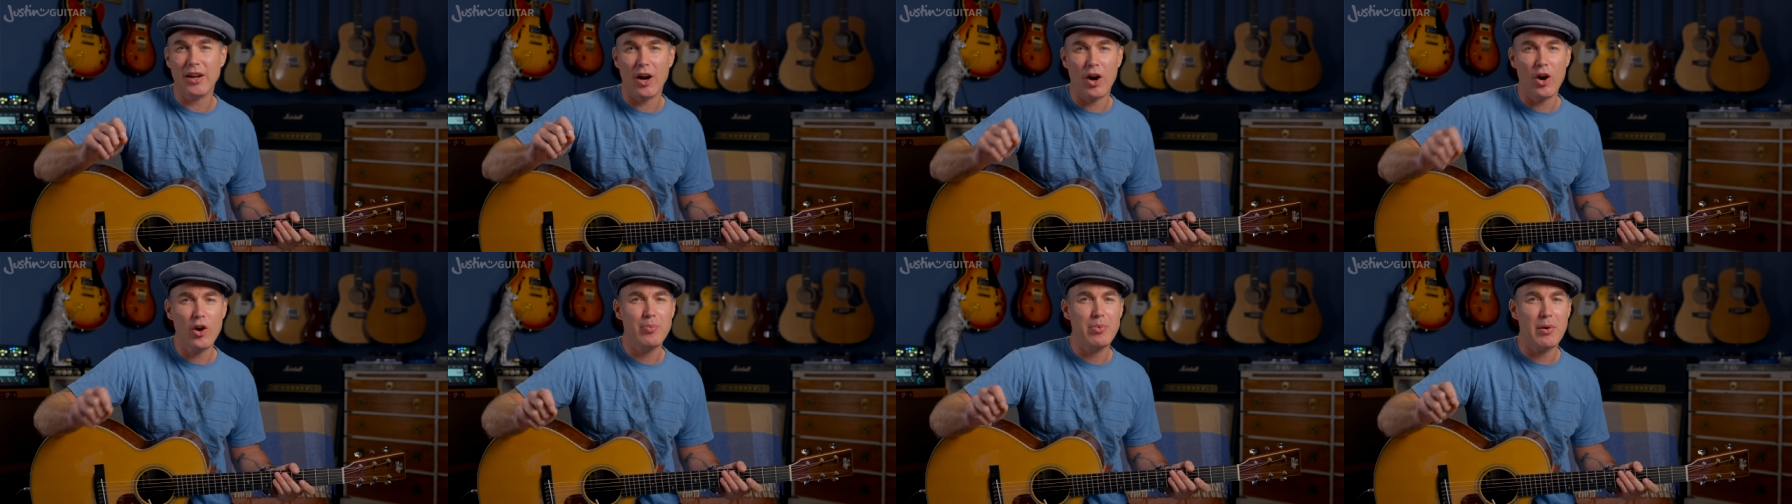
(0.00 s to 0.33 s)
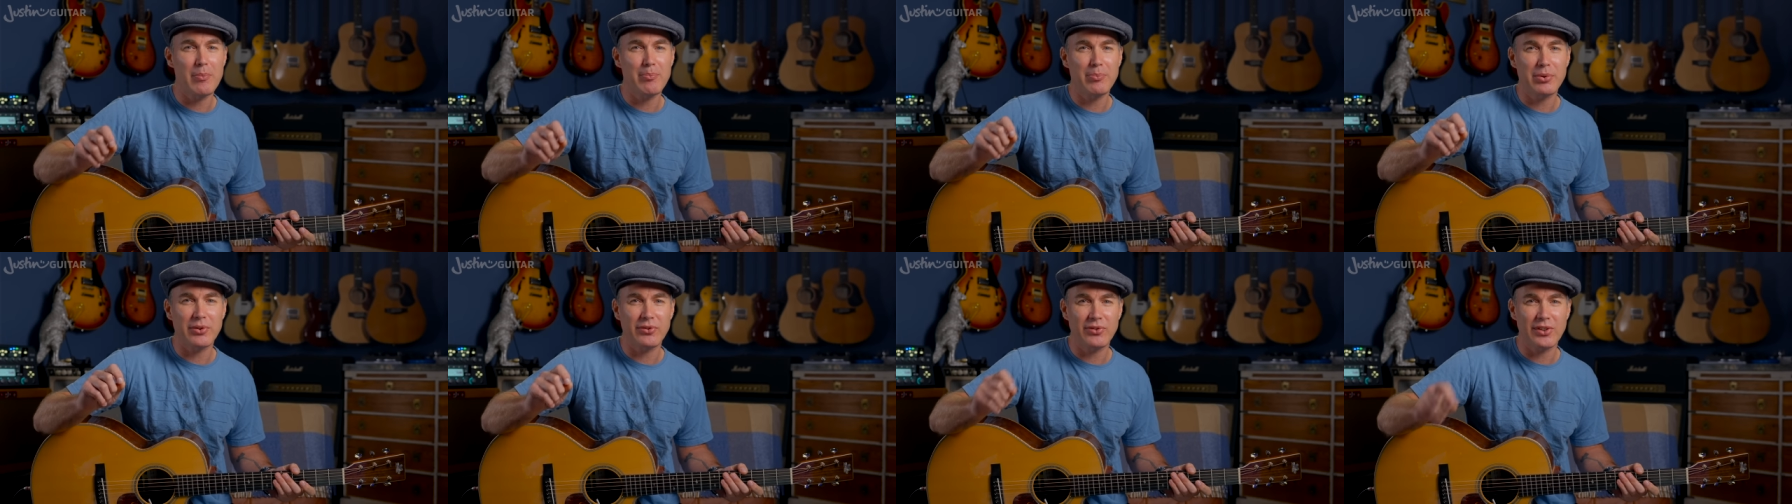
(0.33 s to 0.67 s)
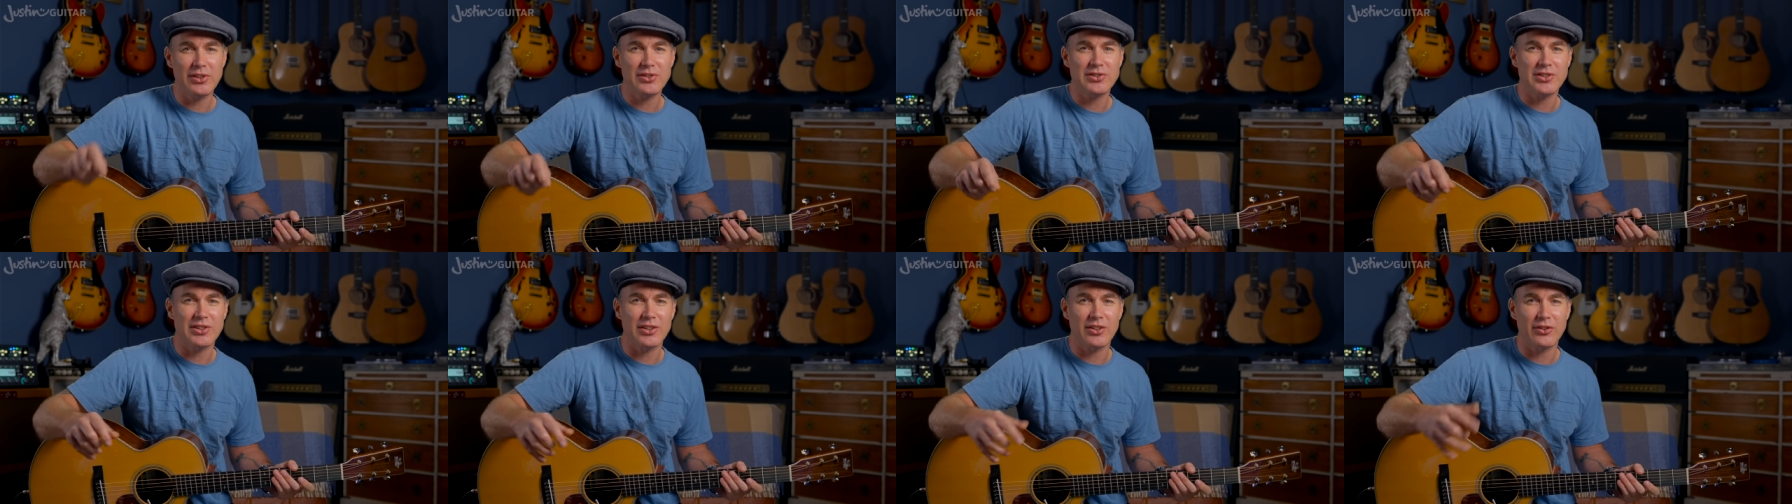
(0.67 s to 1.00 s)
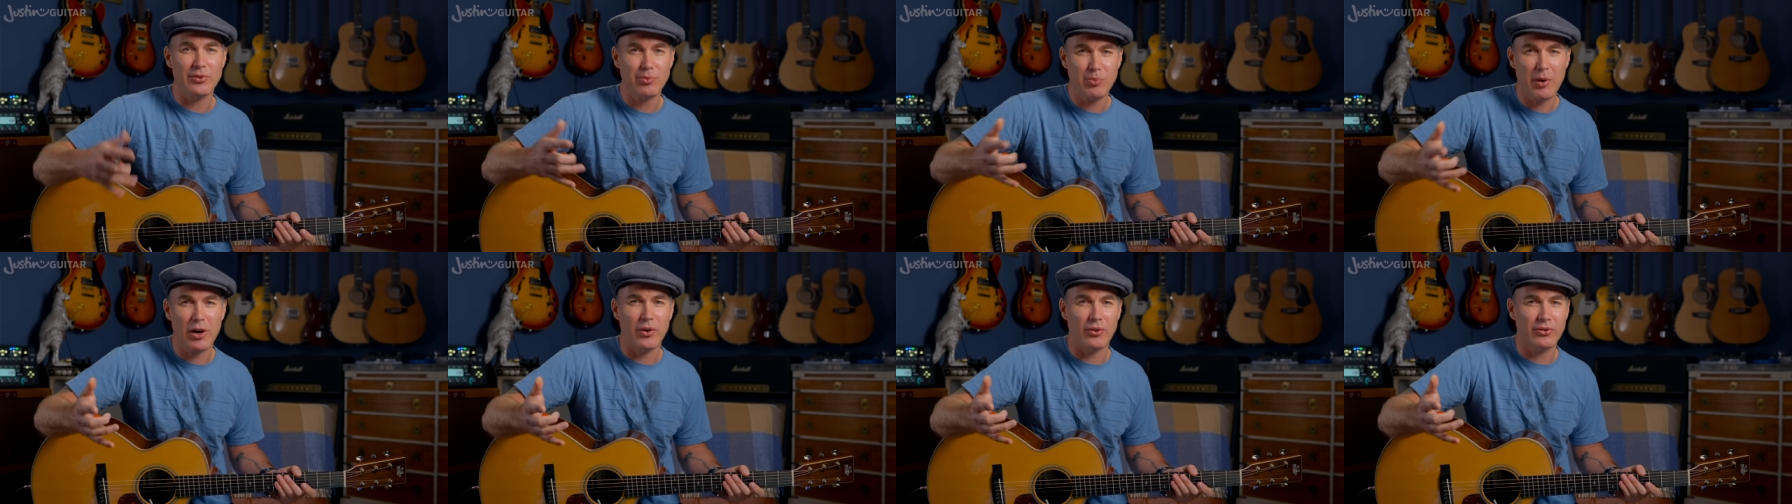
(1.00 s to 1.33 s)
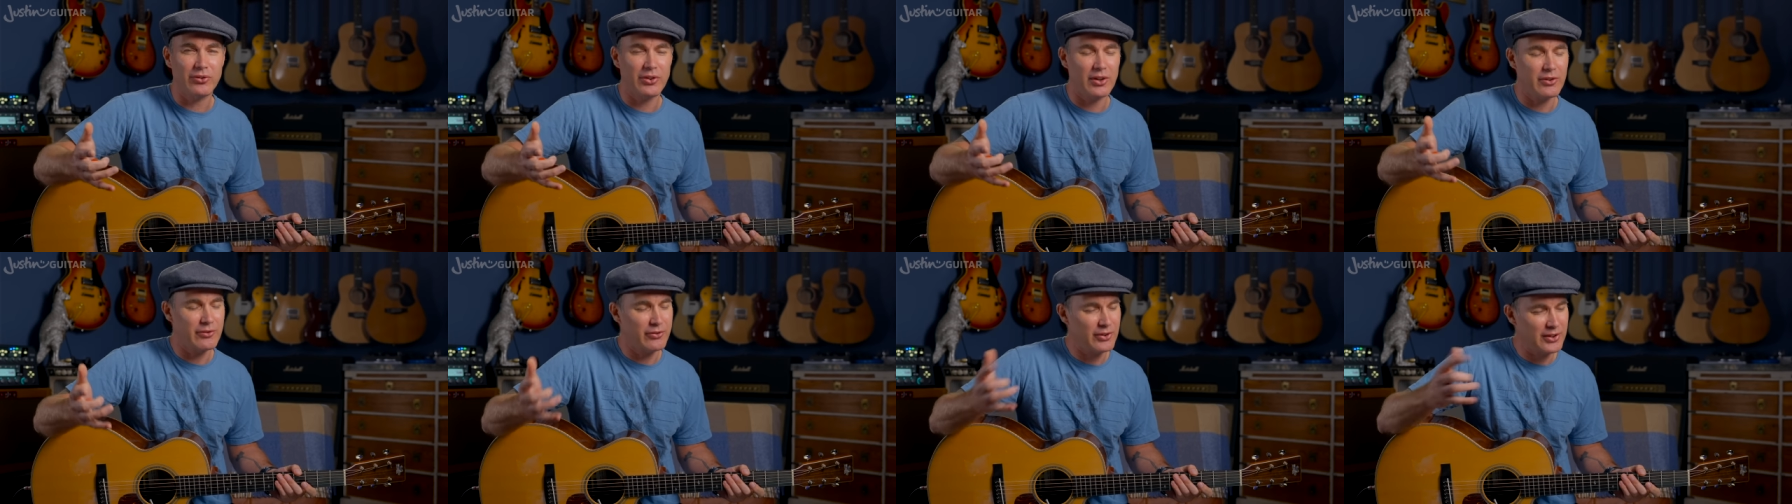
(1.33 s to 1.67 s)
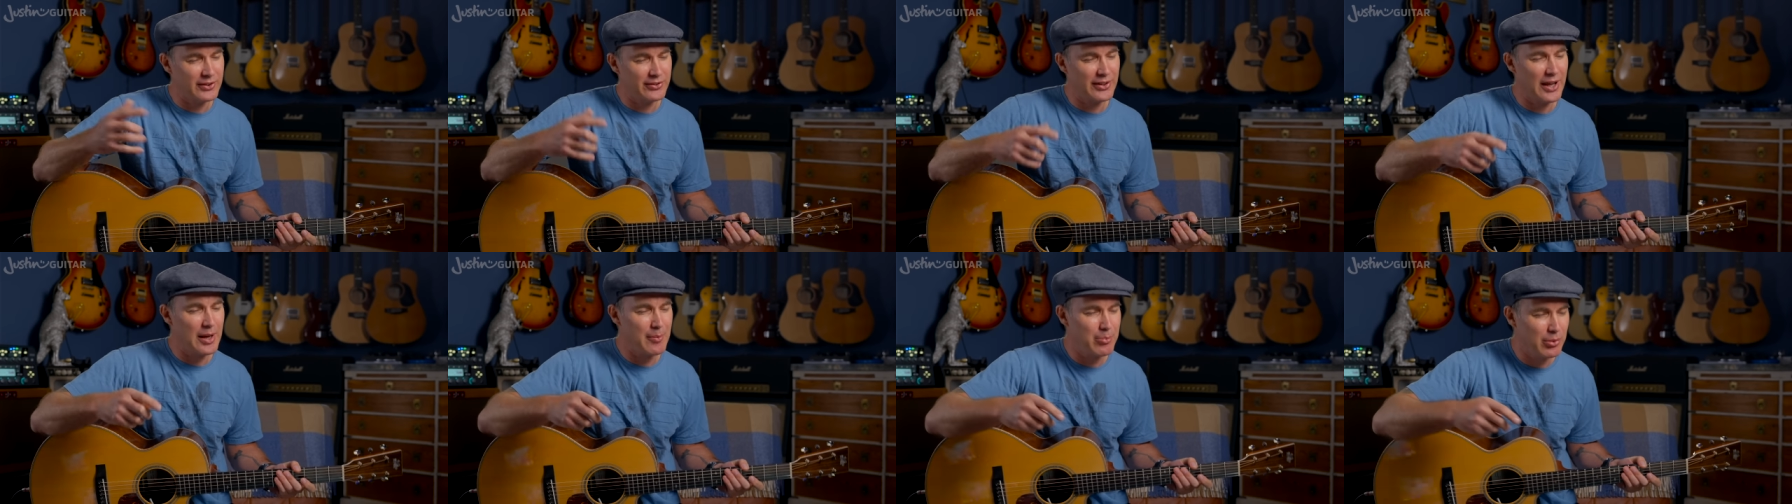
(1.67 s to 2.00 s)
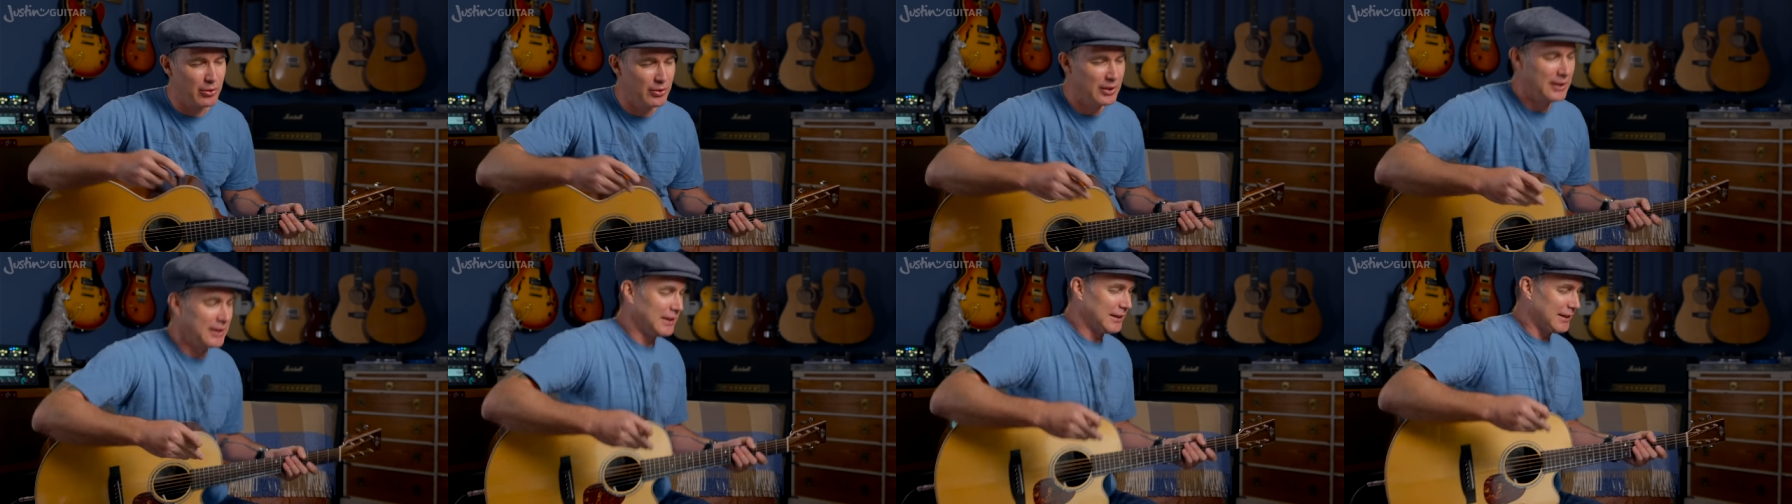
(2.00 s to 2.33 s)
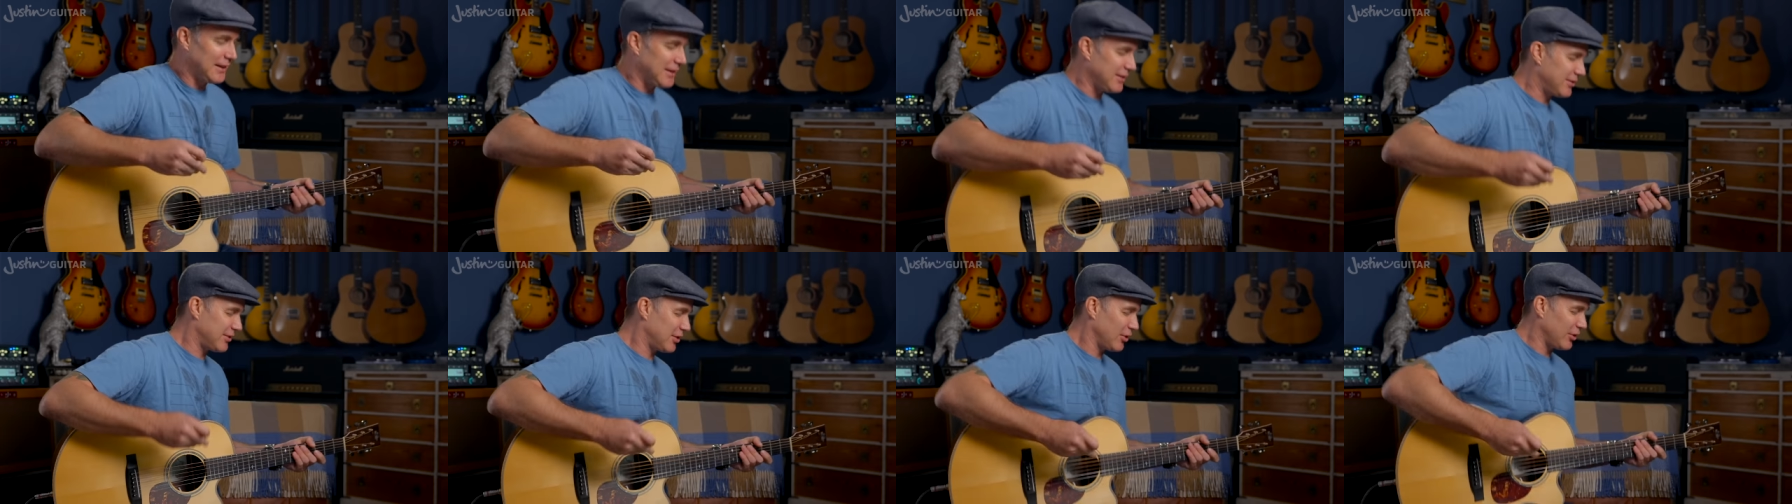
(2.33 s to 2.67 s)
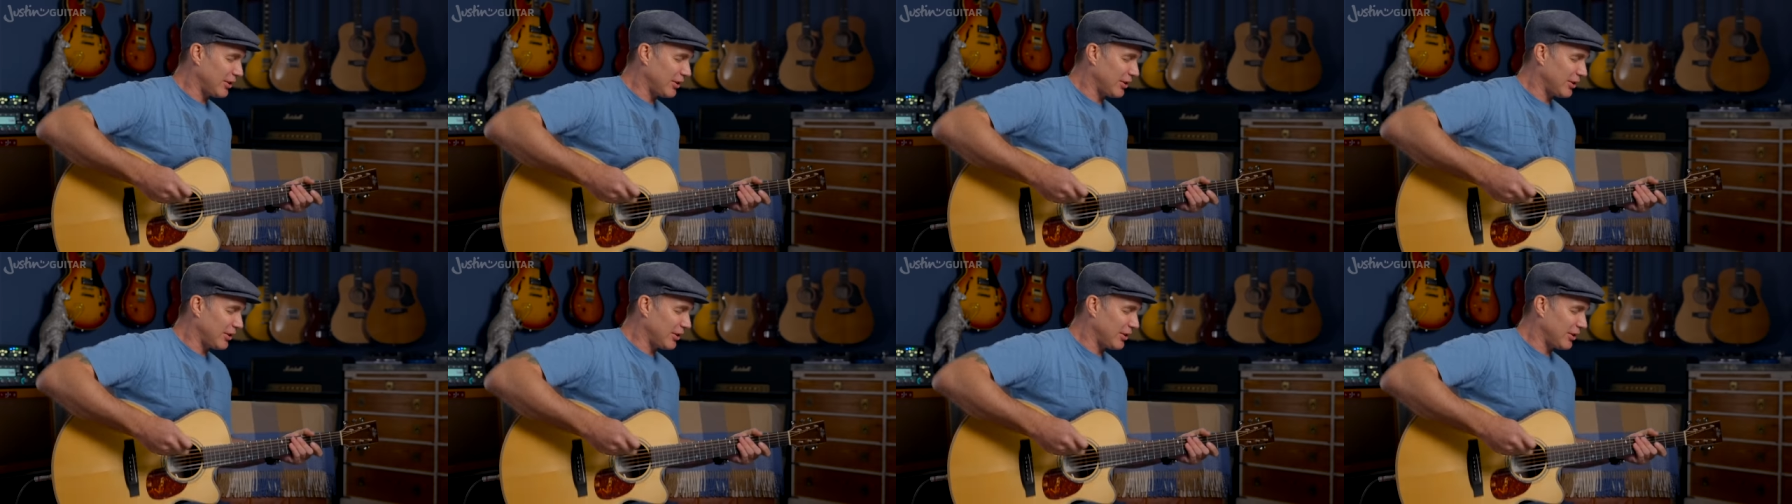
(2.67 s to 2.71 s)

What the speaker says: open position as well. So for example, let's do